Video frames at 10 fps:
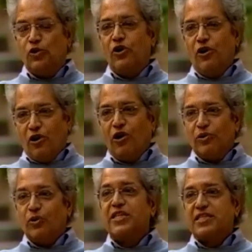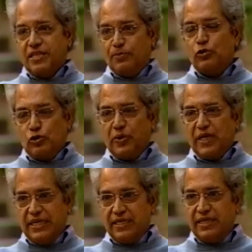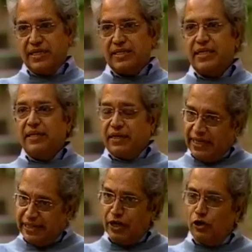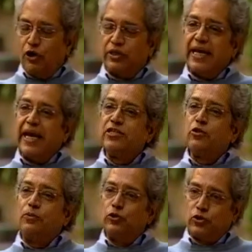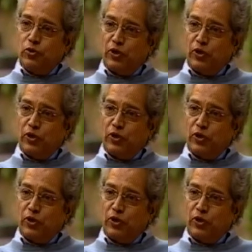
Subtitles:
on what is supposed to be courteous in the north, as opposed to what